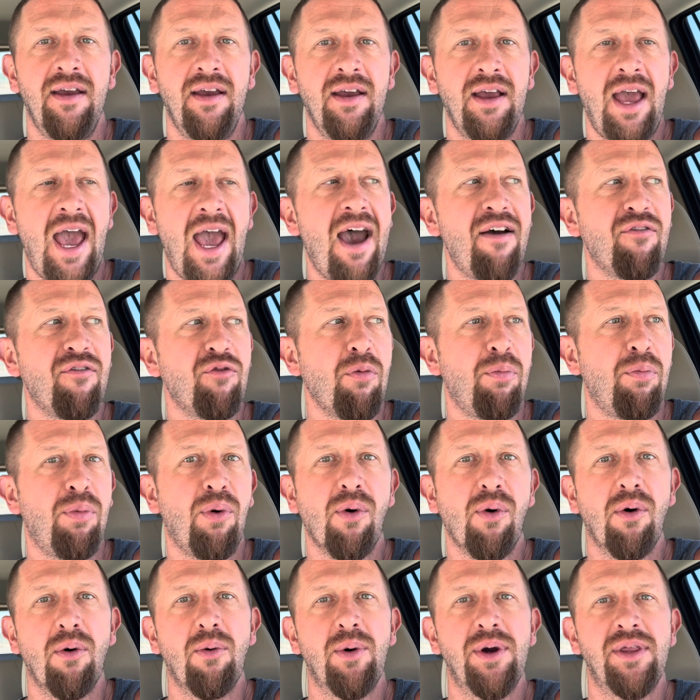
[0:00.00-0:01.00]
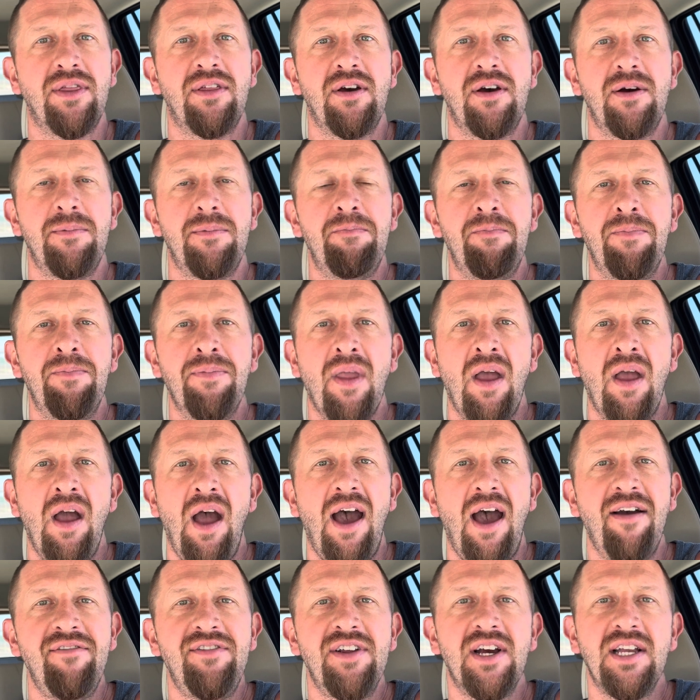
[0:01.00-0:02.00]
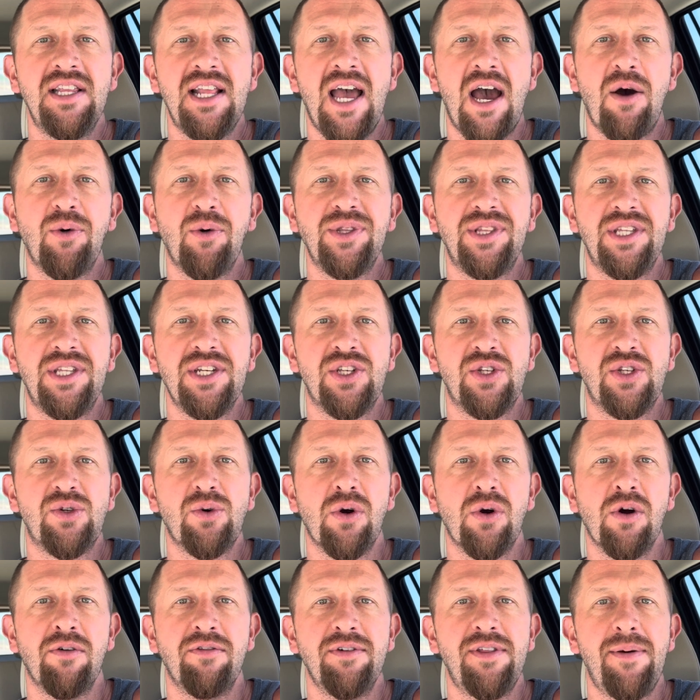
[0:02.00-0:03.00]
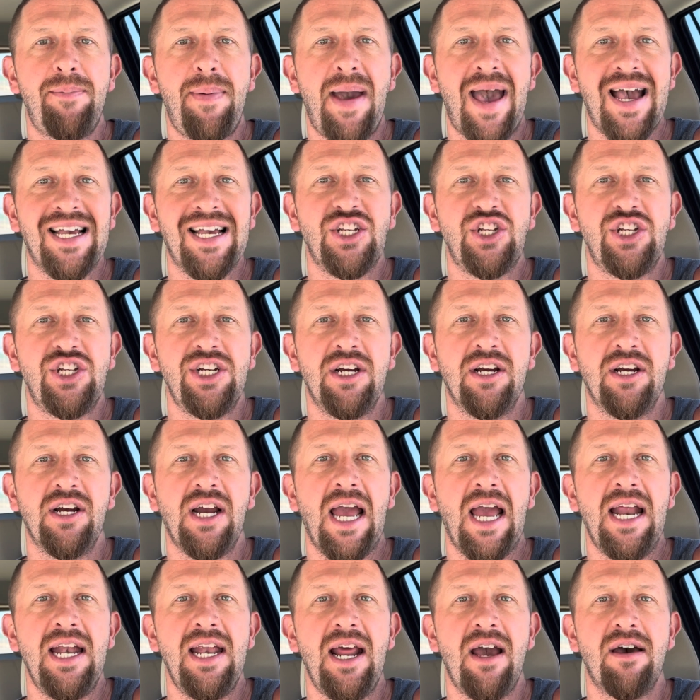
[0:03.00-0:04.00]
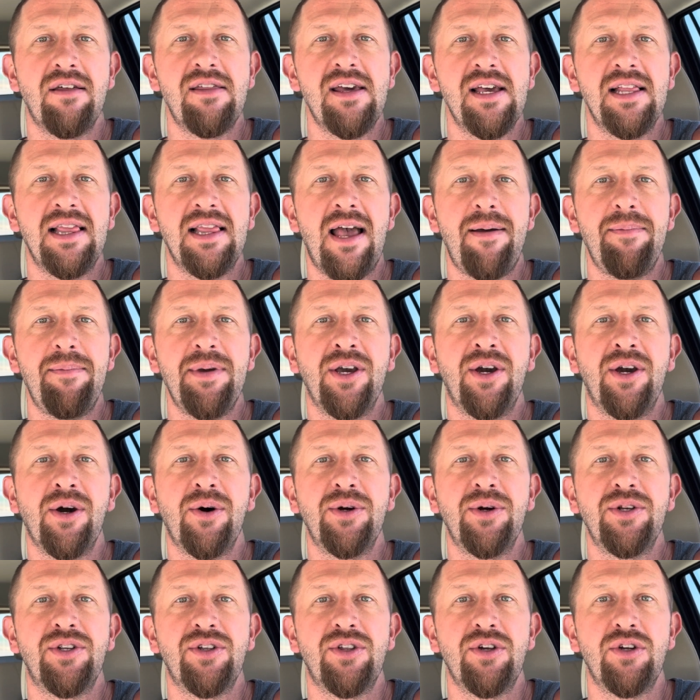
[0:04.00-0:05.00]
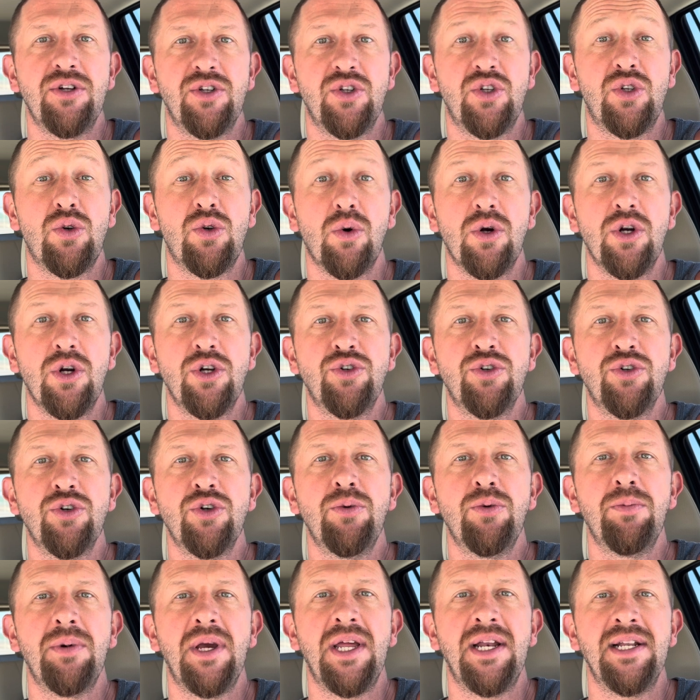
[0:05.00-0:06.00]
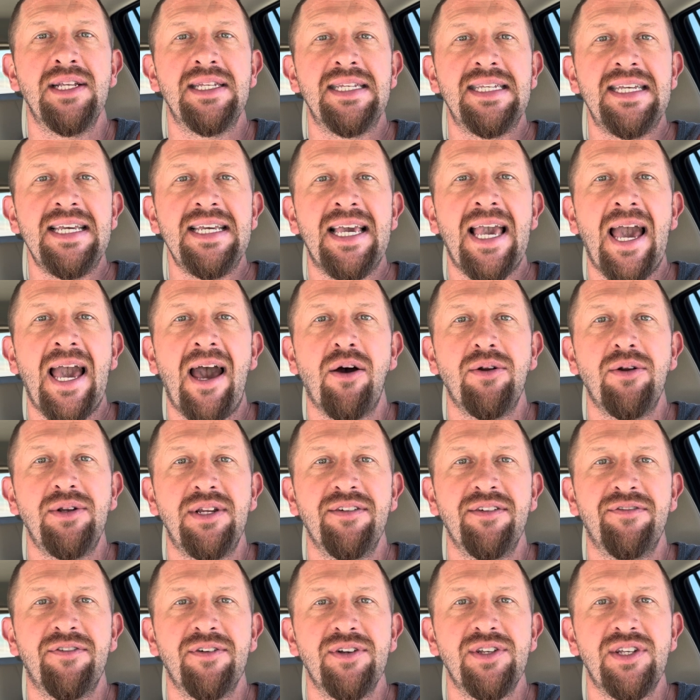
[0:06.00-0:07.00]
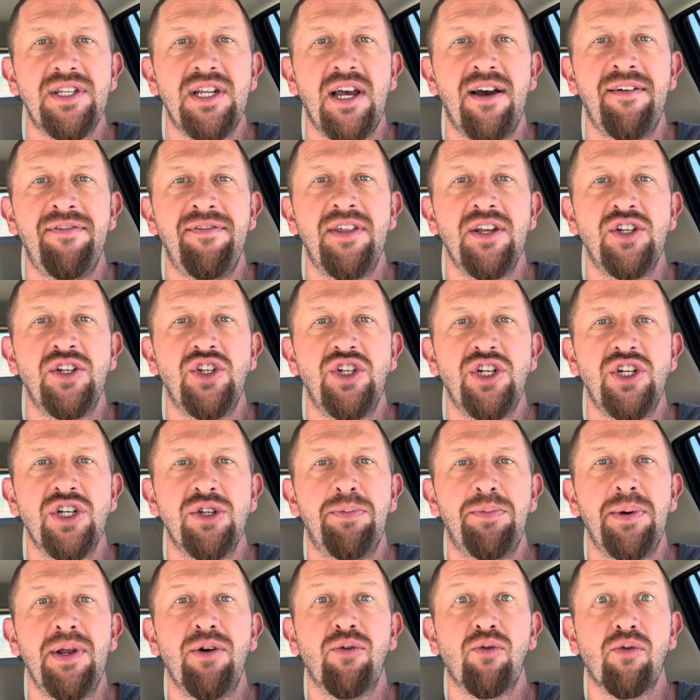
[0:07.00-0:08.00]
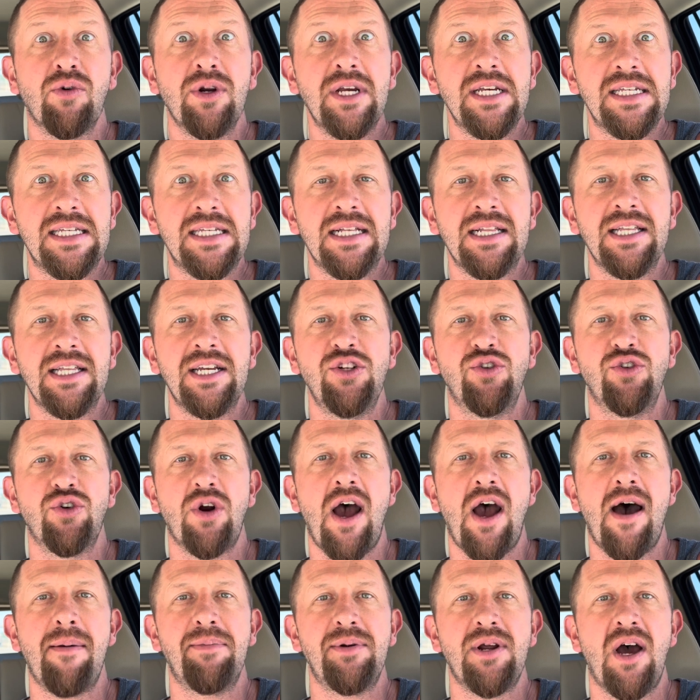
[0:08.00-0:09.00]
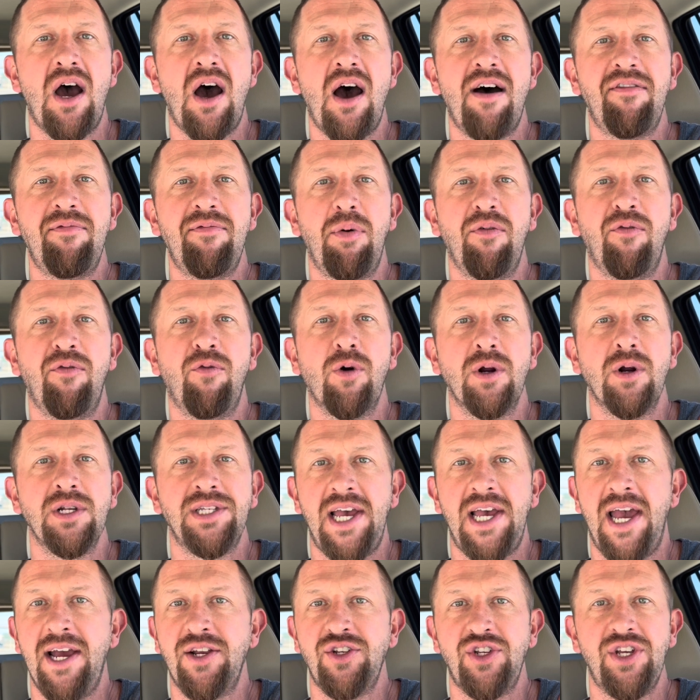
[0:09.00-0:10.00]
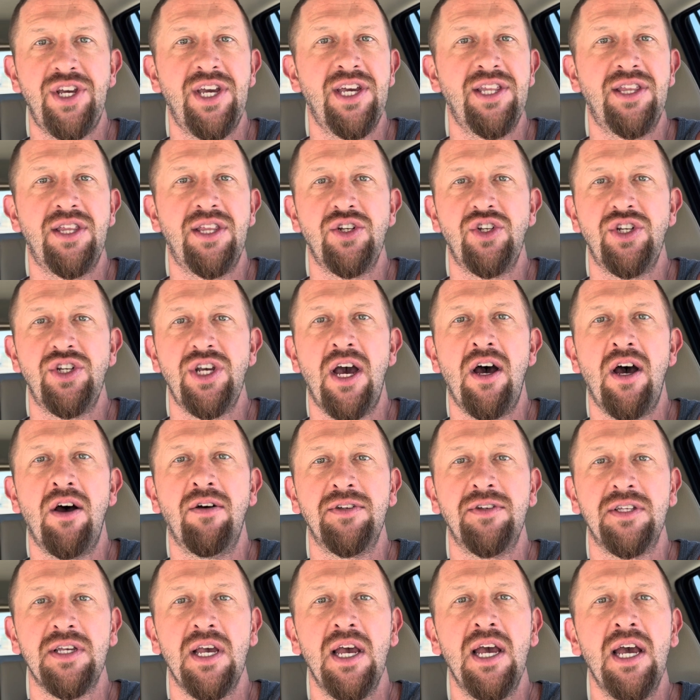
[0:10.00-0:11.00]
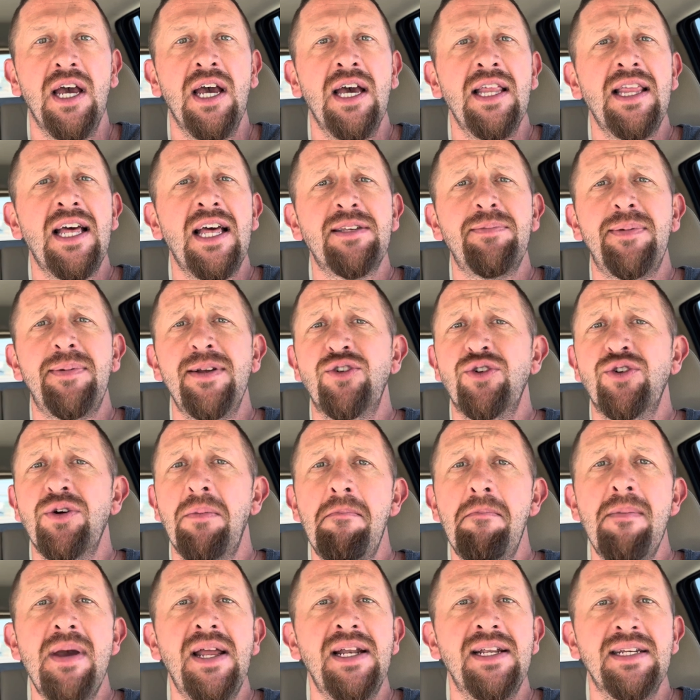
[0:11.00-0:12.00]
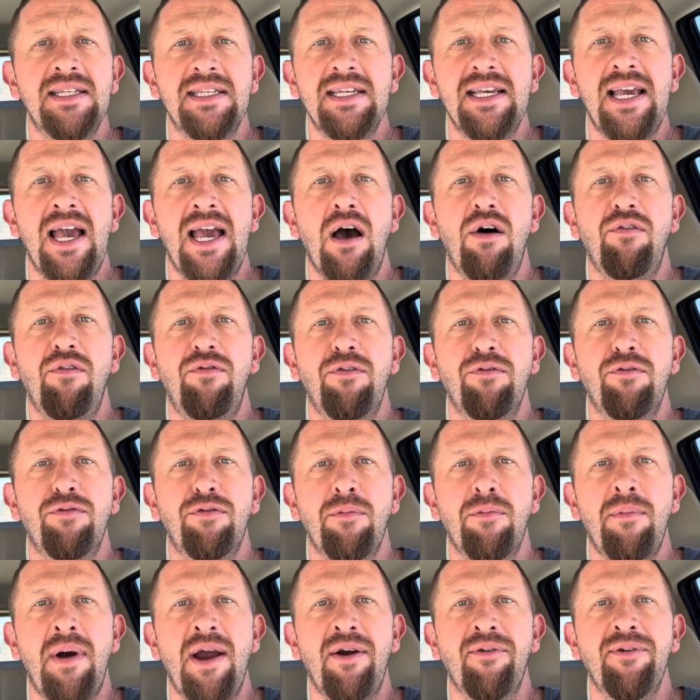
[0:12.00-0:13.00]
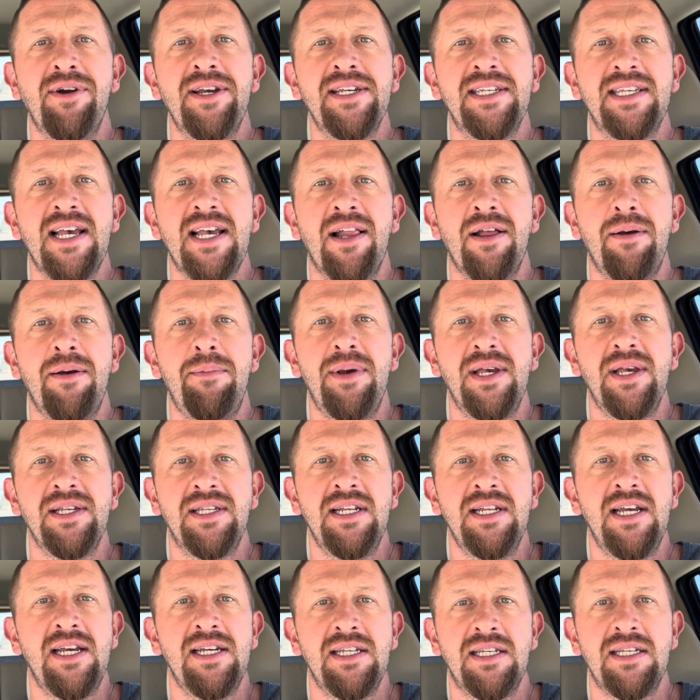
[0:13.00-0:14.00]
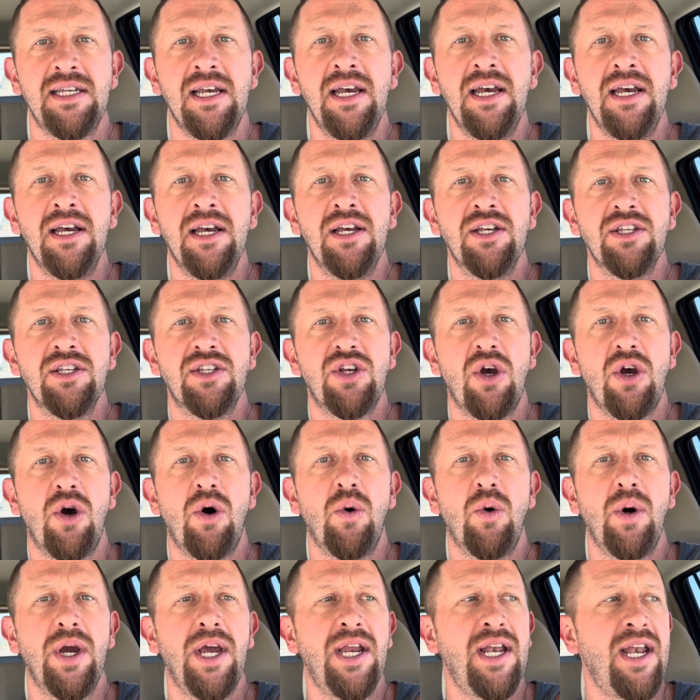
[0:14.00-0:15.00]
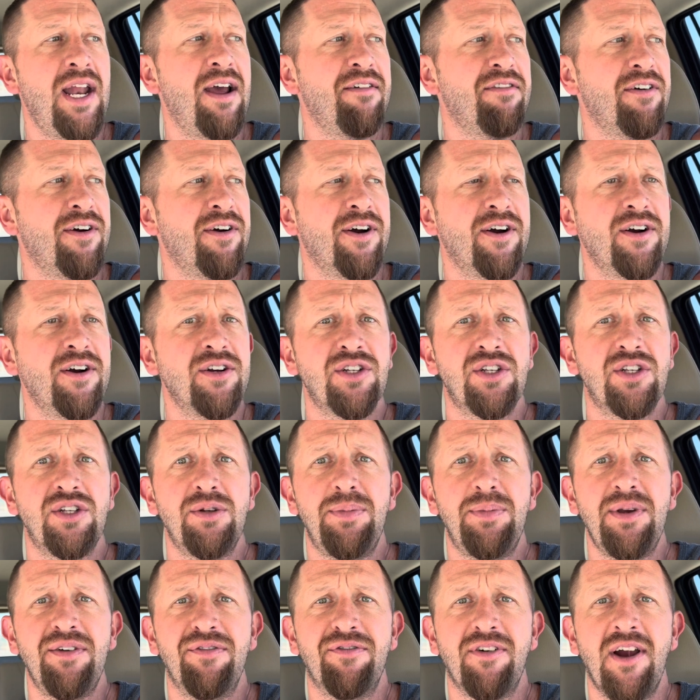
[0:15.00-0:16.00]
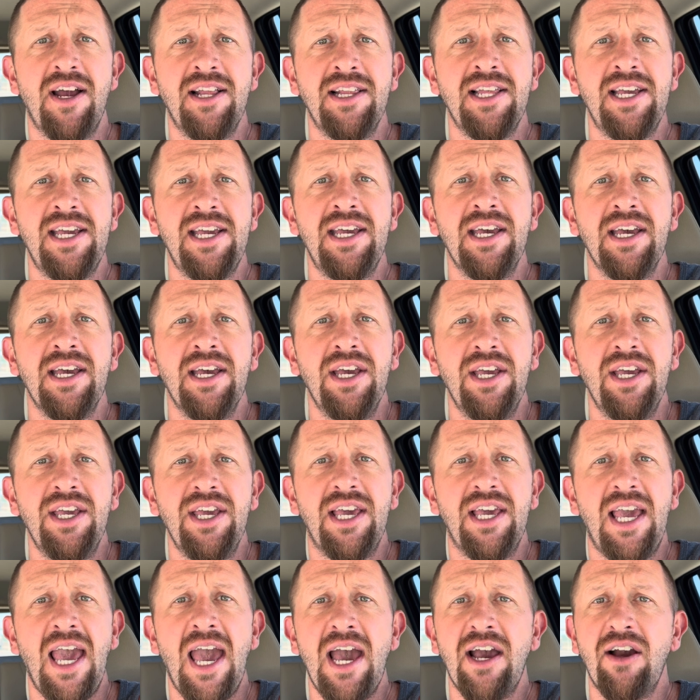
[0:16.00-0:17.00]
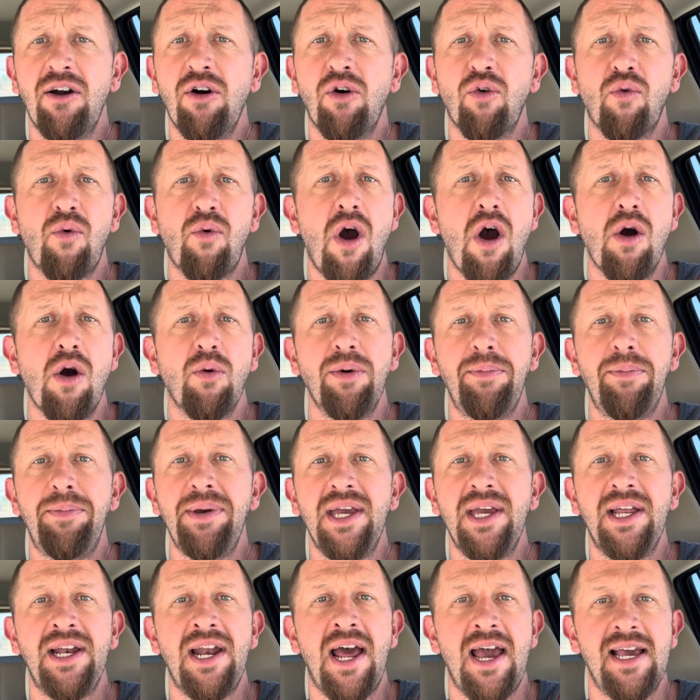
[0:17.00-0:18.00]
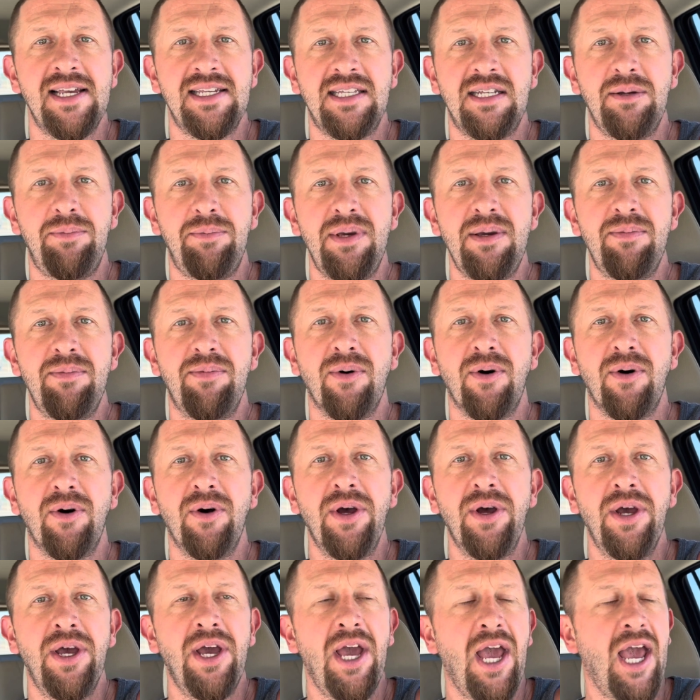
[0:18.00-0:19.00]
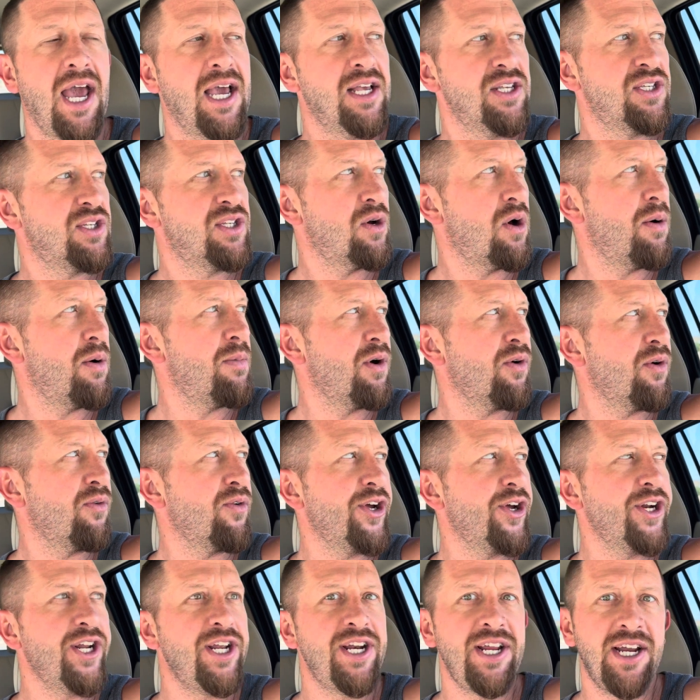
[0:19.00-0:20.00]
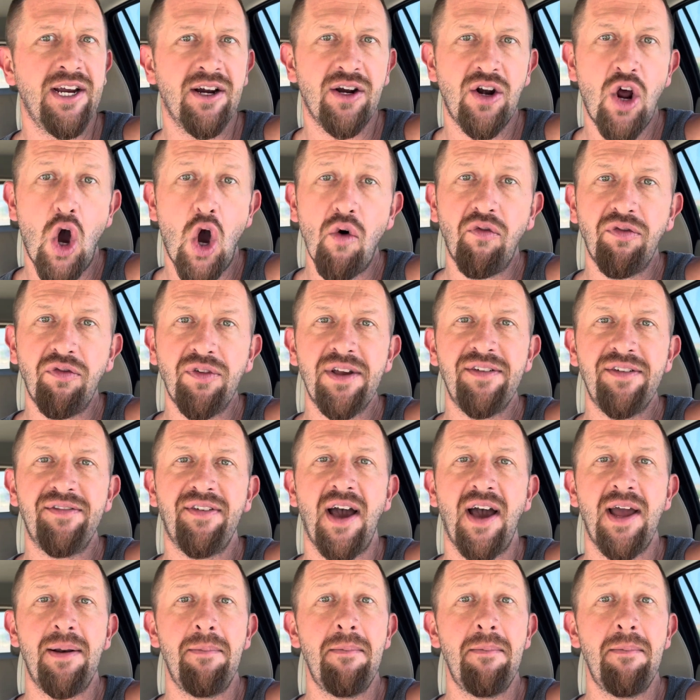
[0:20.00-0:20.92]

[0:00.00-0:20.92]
Have rapport with them. I've done that with this store over the past year, and now they let me go into their storage room and seek out different stuff that's just been recently dropped off before it's actually hit the shelves. That's been tremendously helpful for my reselling business. So it never hurts to be friendly. You can't go wrong with being nice to people. And so I'm gonna run in here and hopefully find